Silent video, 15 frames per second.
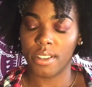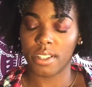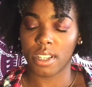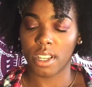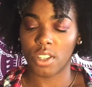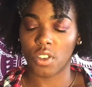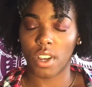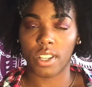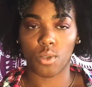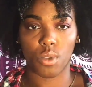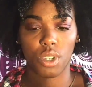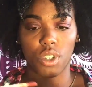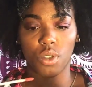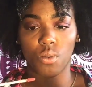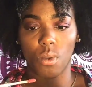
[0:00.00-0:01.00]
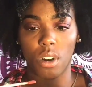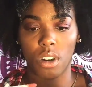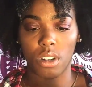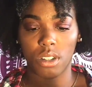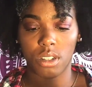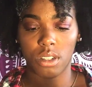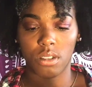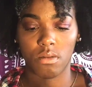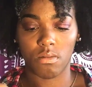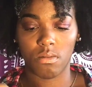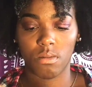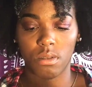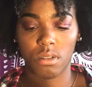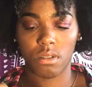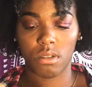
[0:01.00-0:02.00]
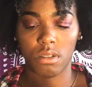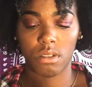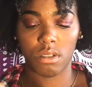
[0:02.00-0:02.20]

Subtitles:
Let's get you guys with a swatch. Oops.